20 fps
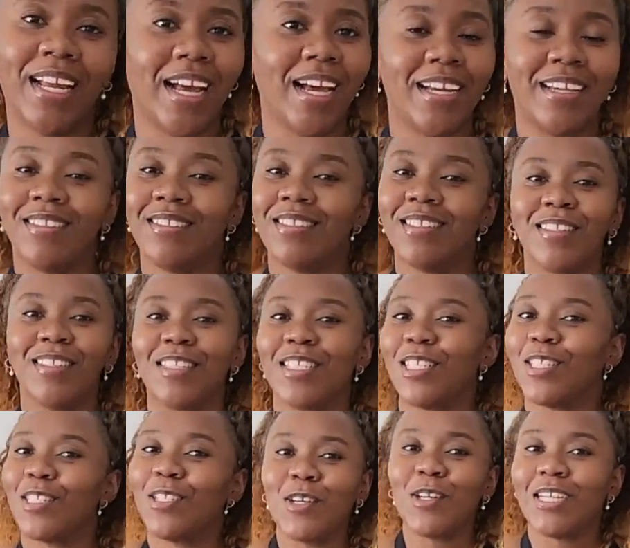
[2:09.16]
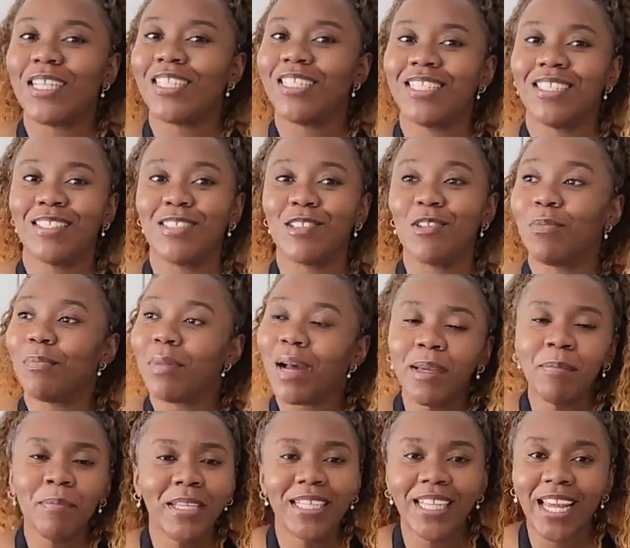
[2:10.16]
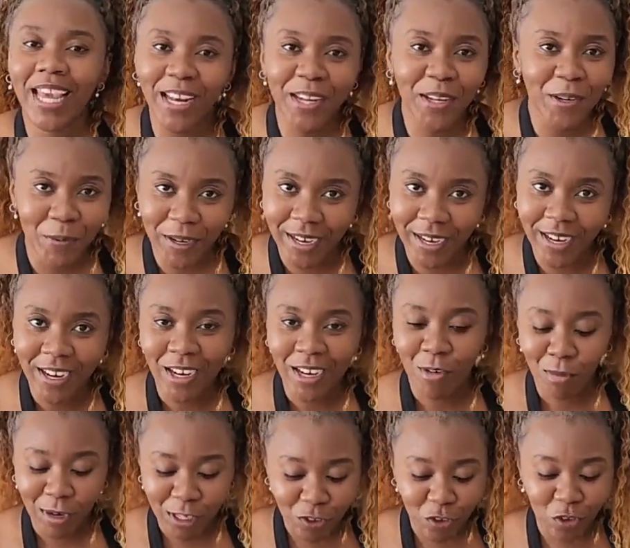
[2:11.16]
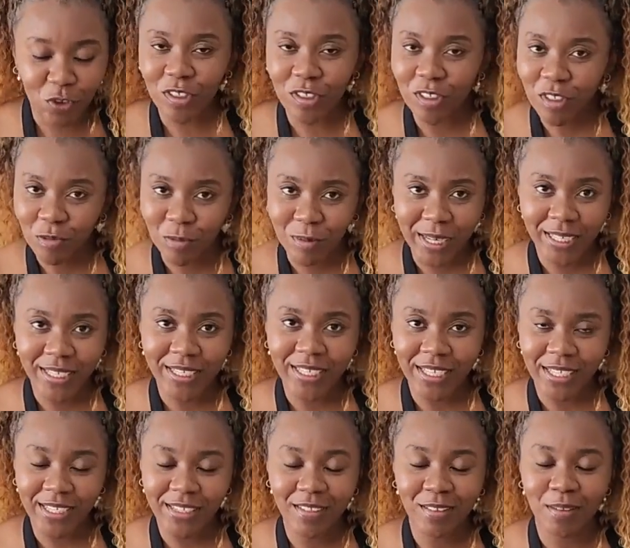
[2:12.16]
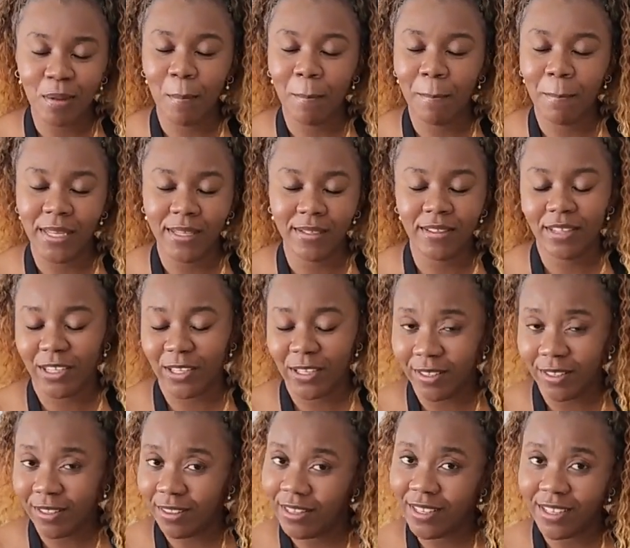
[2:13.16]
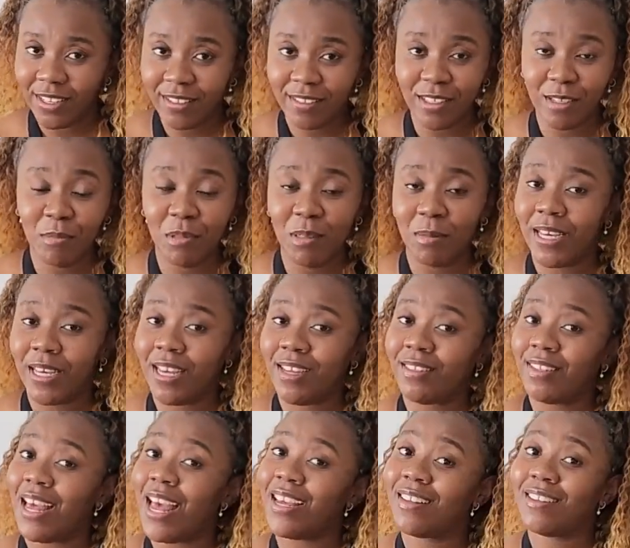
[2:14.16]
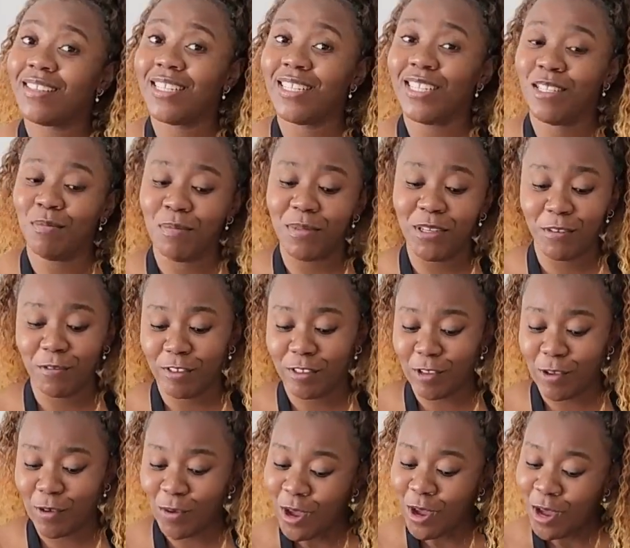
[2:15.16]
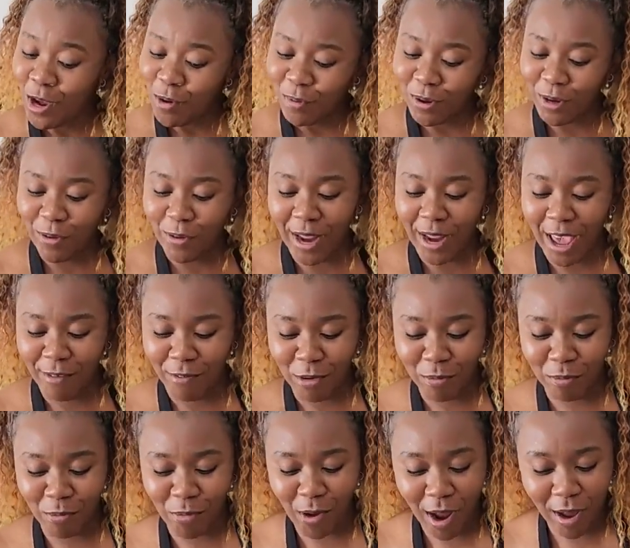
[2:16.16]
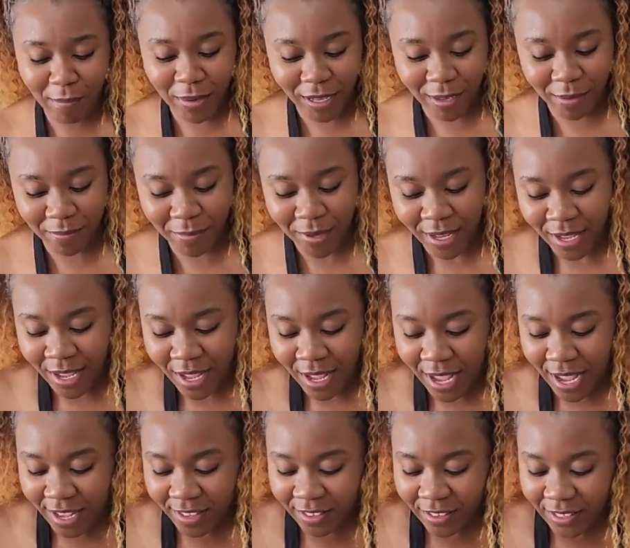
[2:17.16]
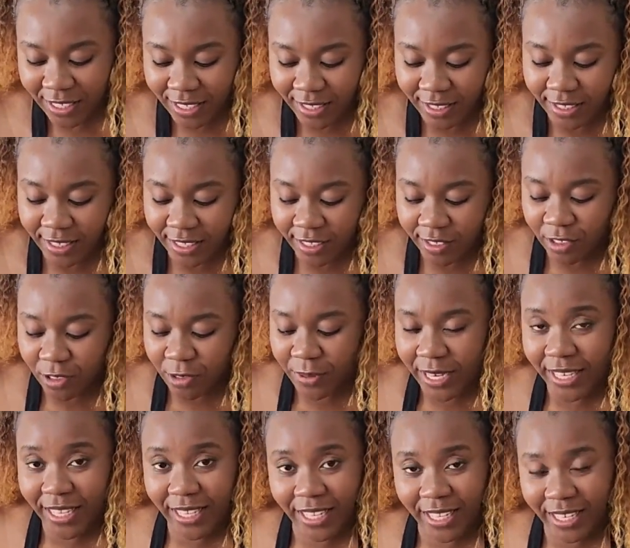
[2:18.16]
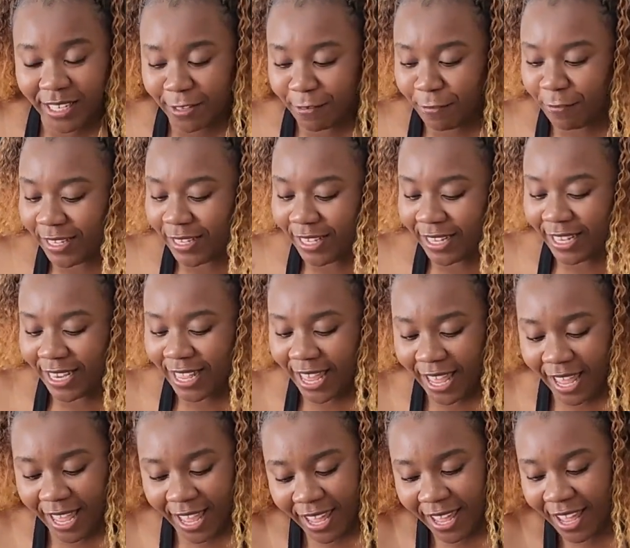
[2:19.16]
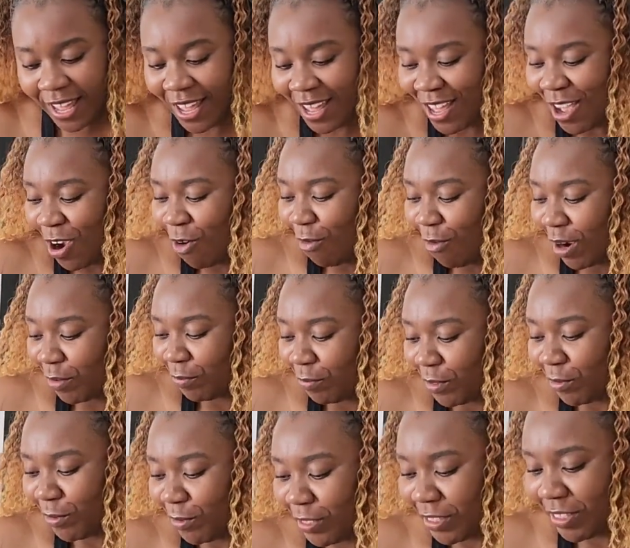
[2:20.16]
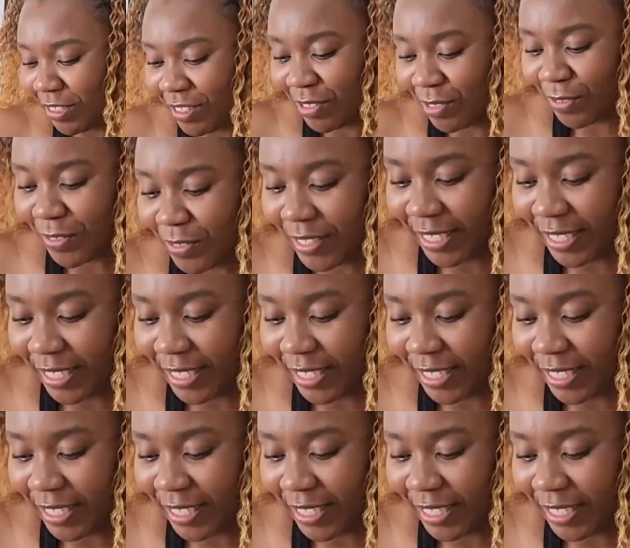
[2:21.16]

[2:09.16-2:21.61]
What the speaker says: guys in single cutters. Go buy meat anywhere. What you just want is meat. The good thing is Namibia has excellent beef, so we don't have a problem. As you can see, it's already in a fillet. What we will do